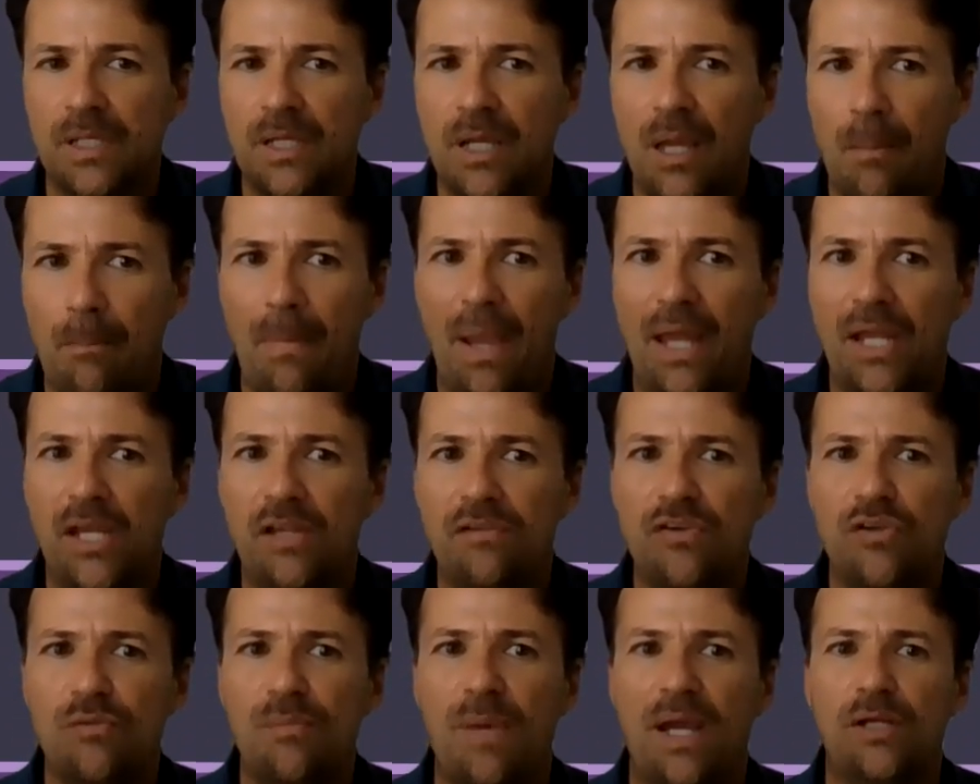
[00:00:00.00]
Many of
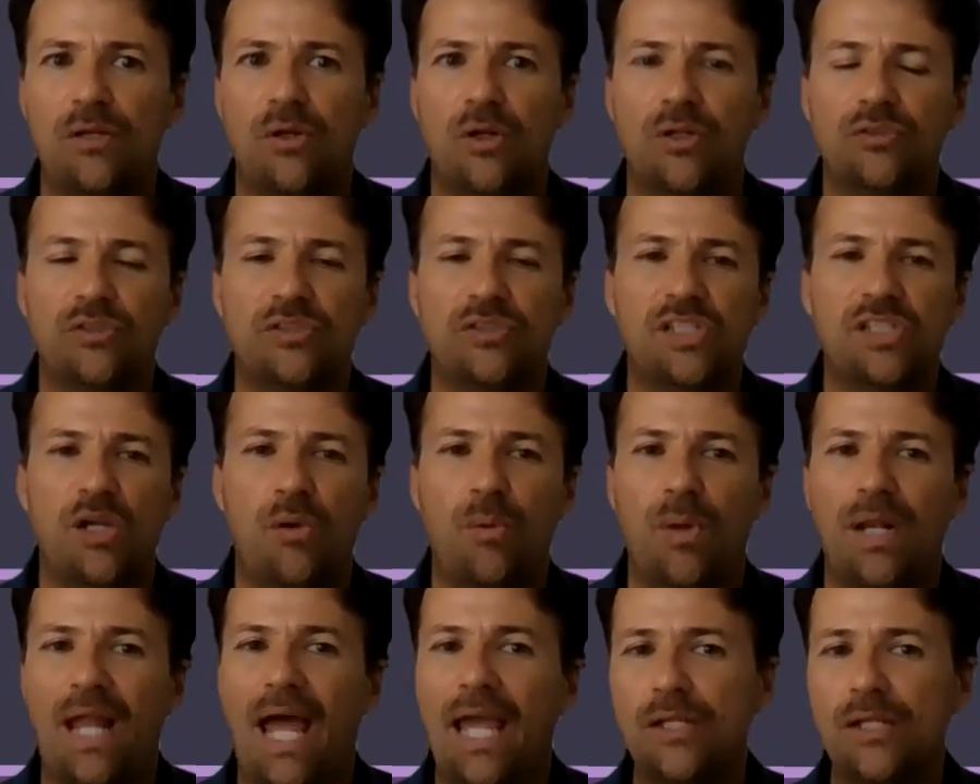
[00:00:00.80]
you might also say,
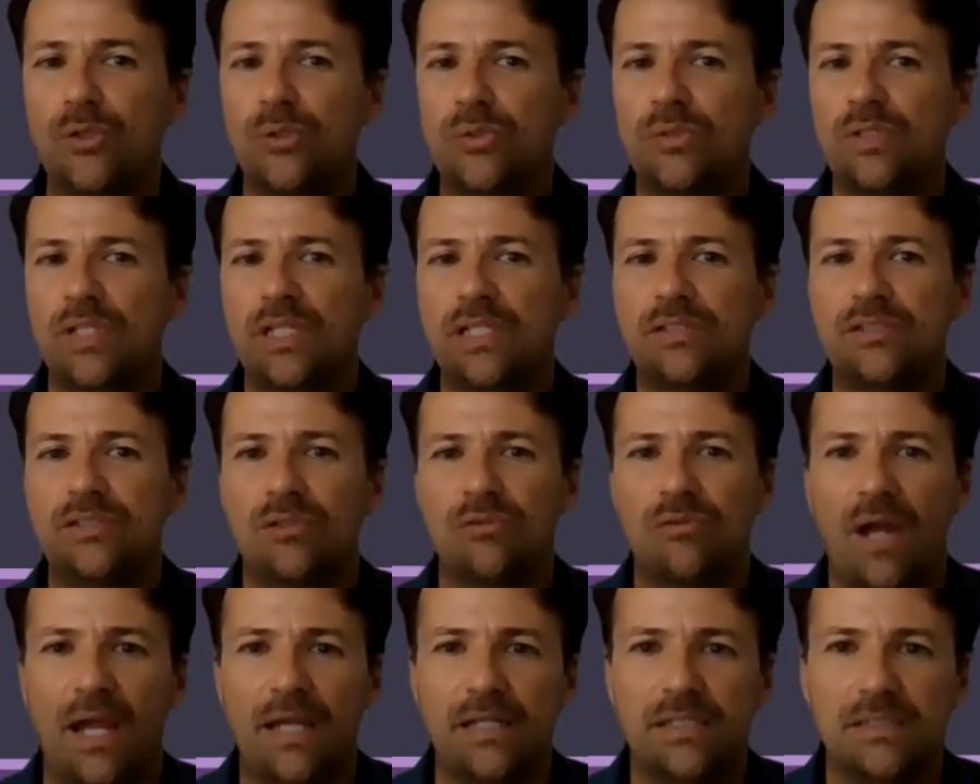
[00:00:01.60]
well, I don't need to
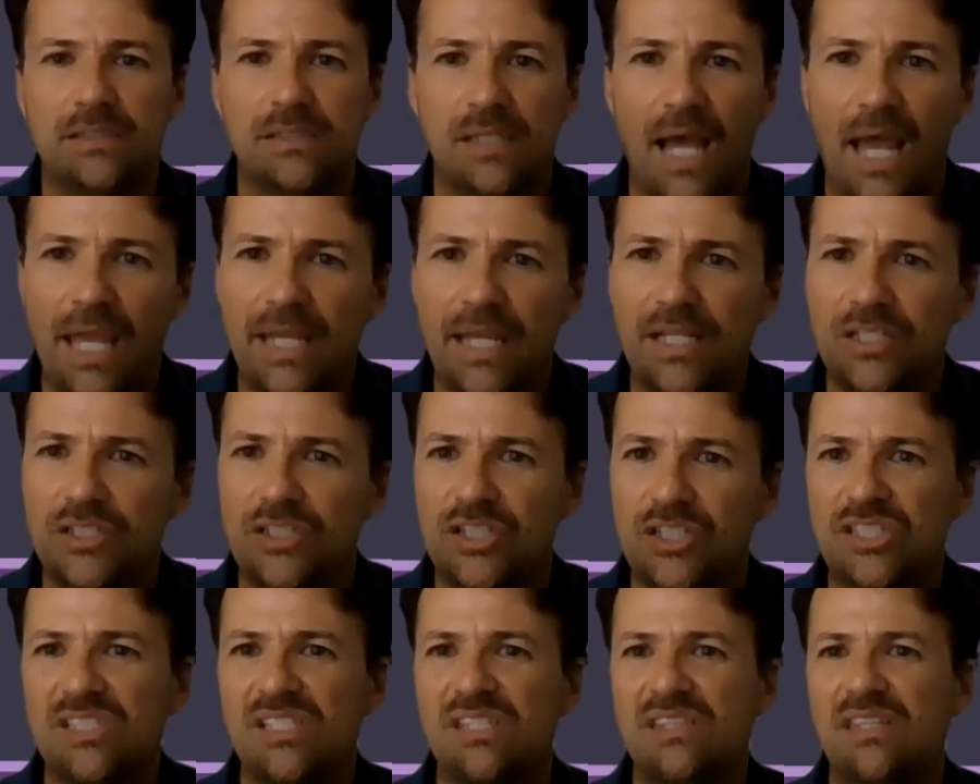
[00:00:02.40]
write. I can
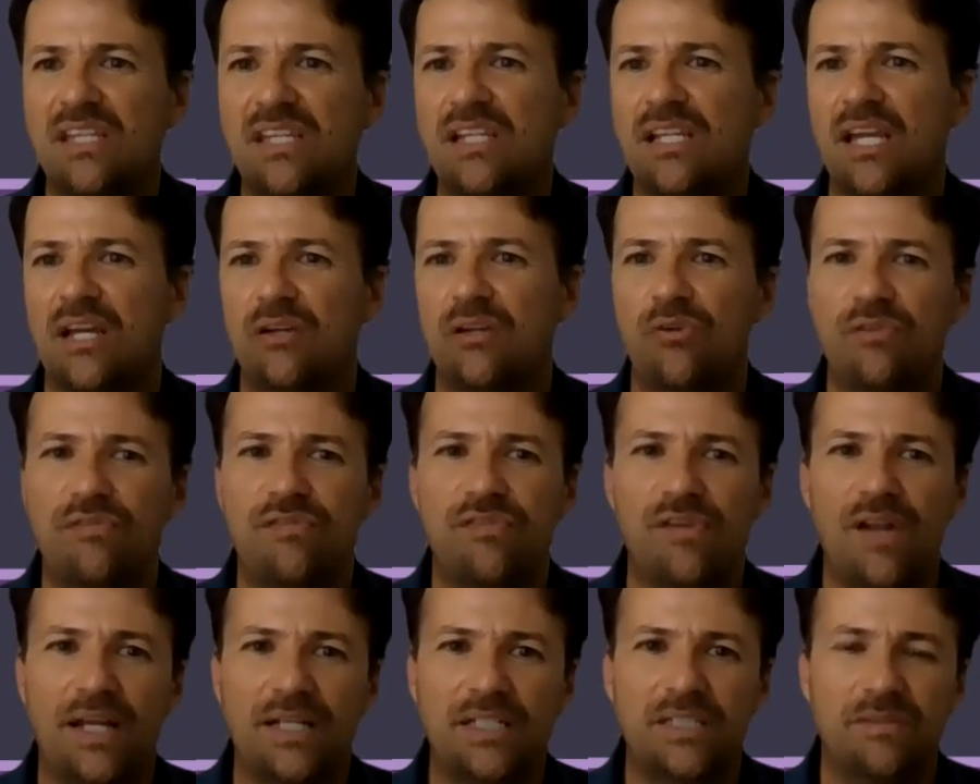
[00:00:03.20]
just think and
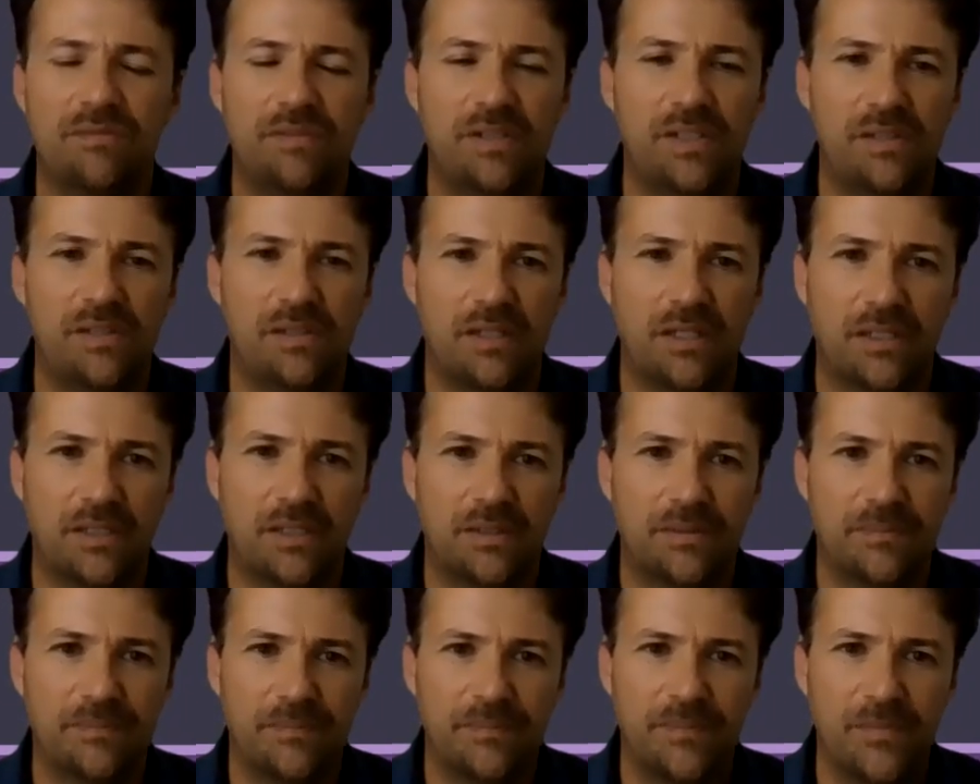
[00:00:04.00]
reflectively think,
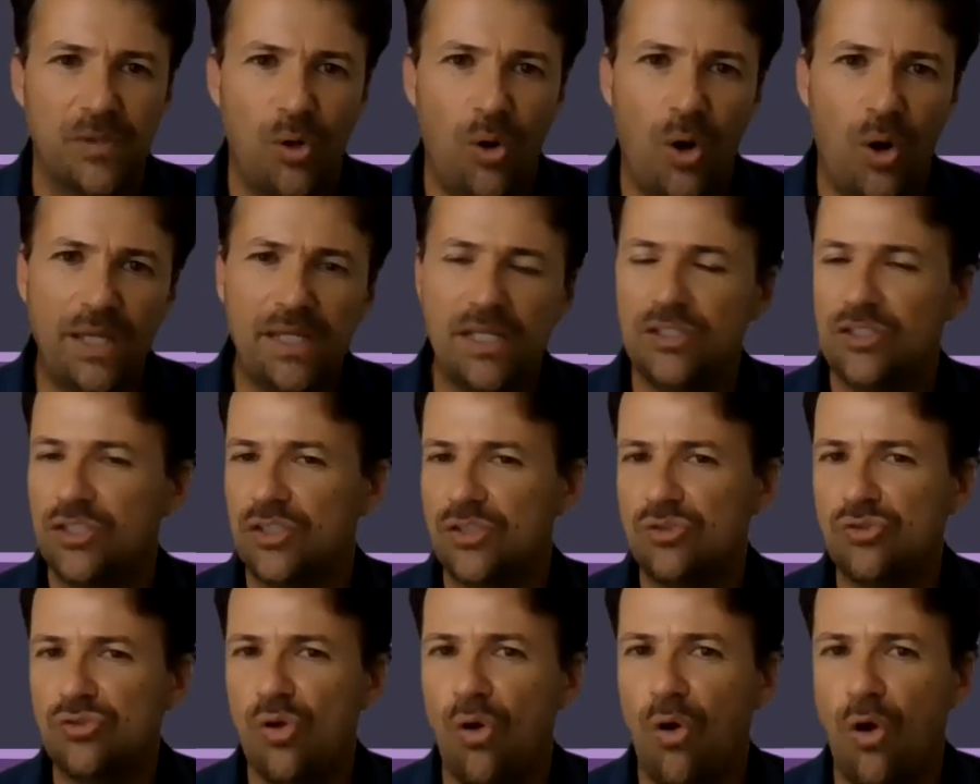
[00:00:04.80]
or I can
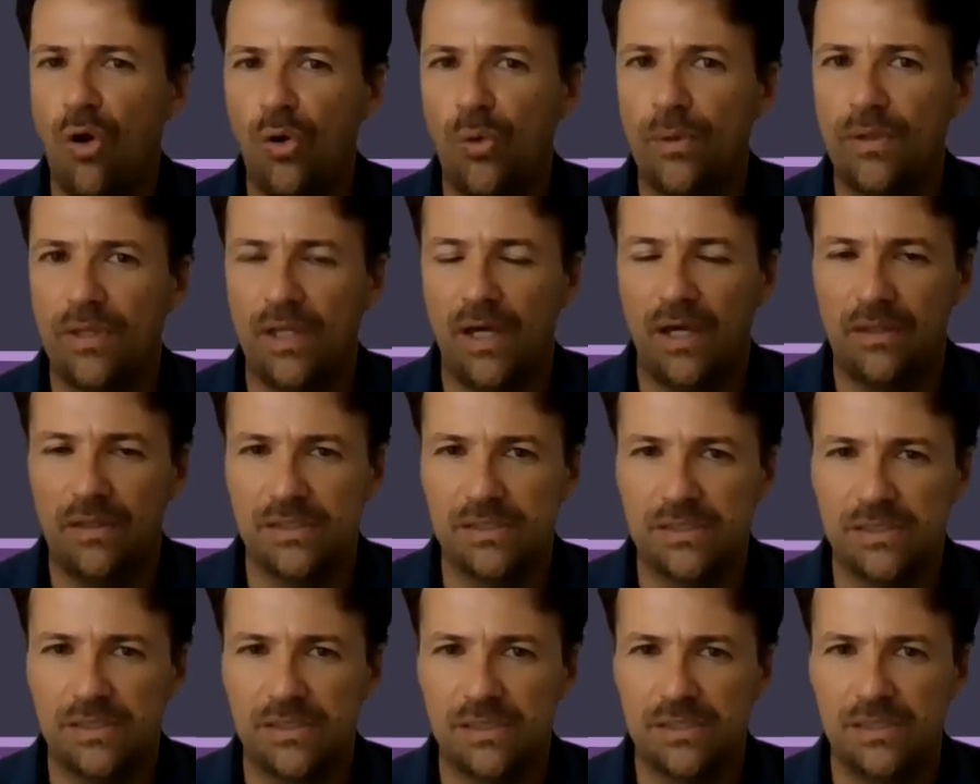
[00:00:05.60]
just talk with
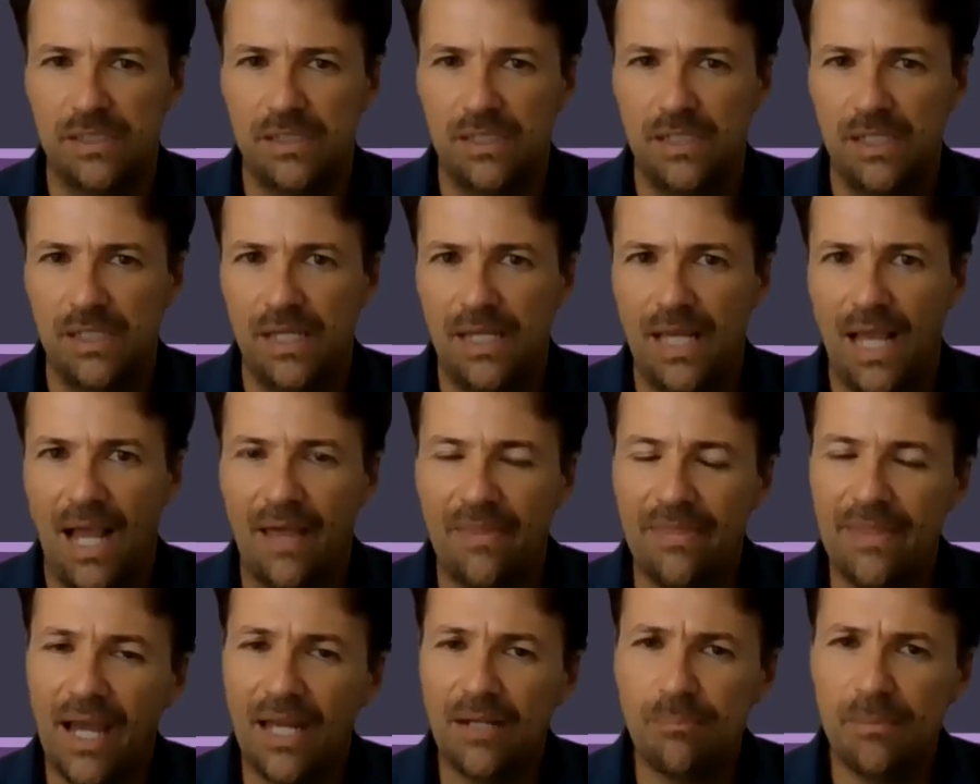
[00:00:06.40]
others.
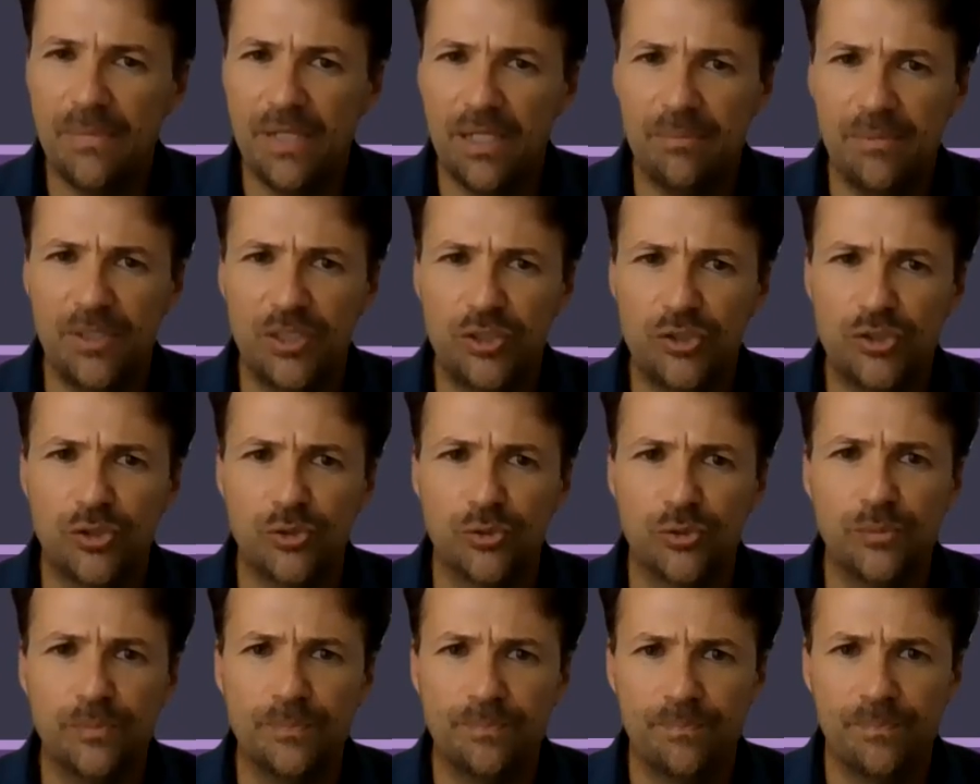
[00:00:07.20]
And that may be true.